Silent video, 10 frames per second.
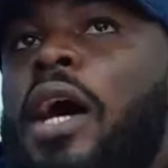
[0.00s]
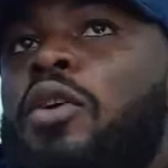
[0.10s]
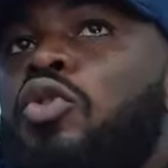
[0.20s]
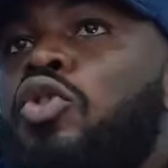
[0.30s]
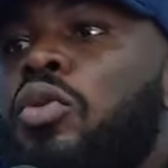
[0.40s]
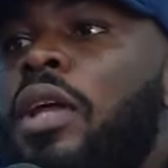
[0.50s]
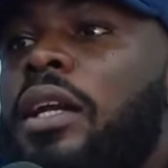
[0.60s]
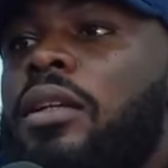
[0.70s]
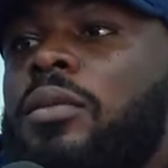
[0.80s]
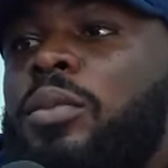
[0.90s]
I don't know
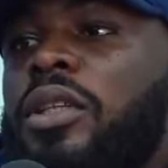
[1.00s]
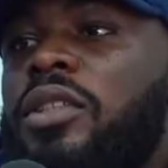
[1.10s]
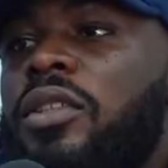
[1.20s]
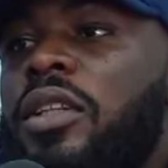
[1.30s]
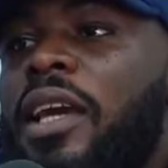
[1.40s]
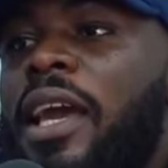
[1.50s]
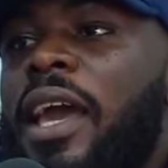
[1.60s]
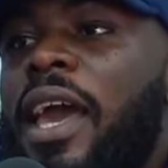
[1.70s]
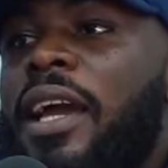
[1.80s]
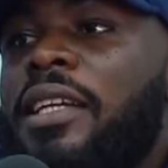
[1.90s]
that it'll be to the
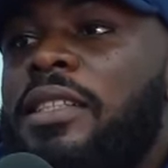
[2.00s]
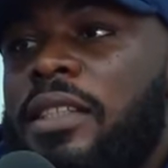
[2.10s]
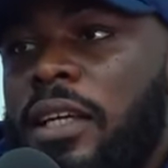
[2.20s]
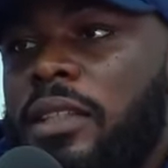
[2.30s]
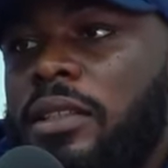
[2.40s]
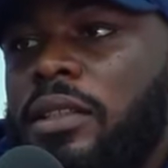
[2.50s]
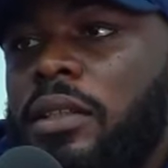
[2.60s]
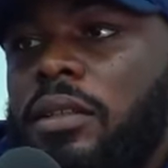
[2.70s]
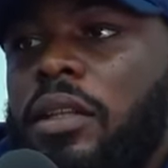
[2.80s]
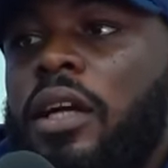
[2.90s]
extent
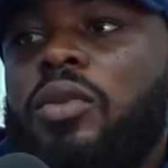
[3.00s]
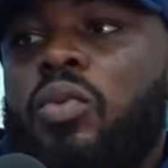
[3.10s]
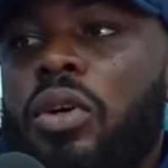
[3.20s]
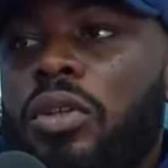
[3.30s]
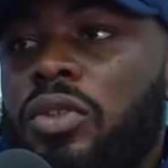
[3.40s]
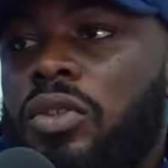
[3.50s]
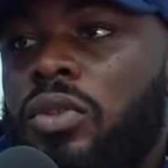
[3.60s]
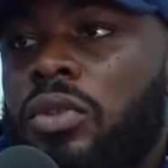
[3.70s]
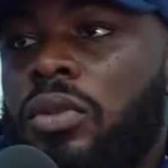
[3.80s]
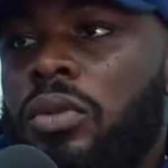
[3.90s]
that it was.
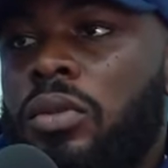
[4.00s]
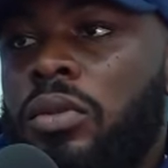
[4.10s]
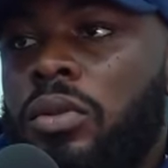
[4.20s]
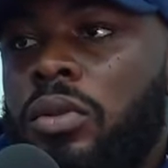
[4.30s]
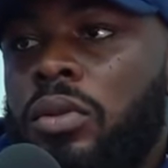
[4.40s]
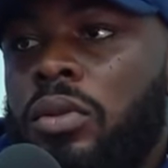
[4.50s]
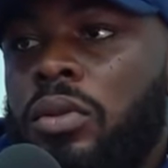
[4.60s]
I hear you on that.